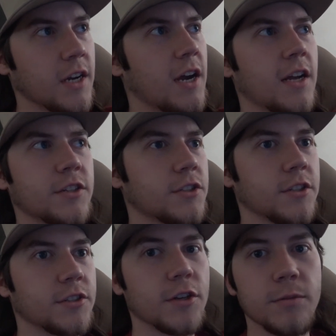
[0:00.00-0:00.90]
And I just
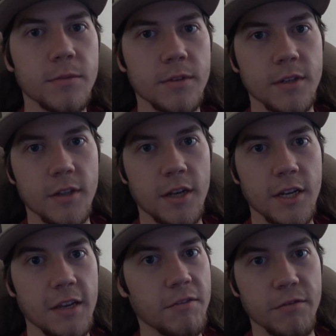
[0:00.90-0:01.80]
assumed,
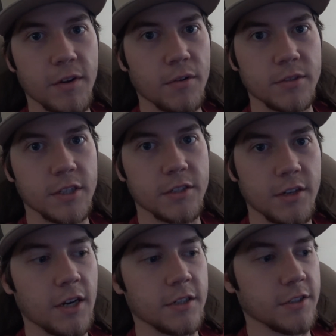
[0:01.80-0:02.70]
like, even if I don't see
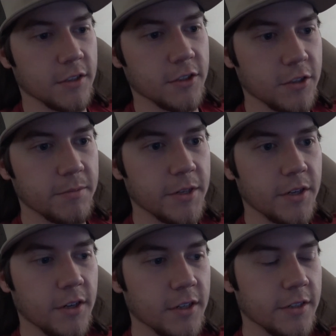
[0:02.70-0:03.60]
scratching, there should be
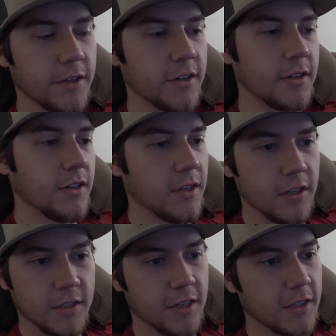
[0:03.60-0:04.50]
turkeys there.
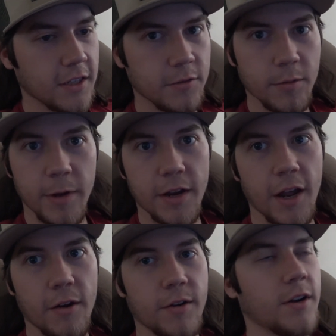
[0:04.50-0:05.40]
Sat there for about an
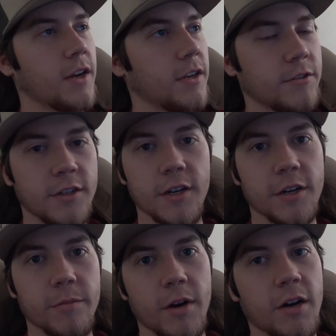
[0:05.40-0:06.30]
hour, had those deer
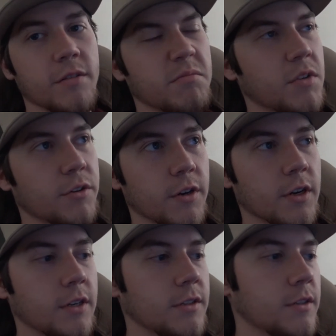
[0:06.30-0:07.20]
come by, no
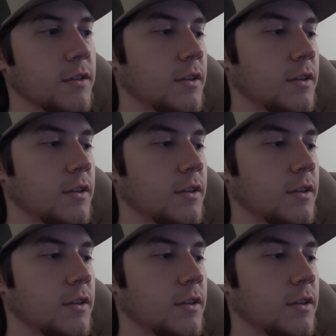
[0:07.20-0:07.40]
turkeys.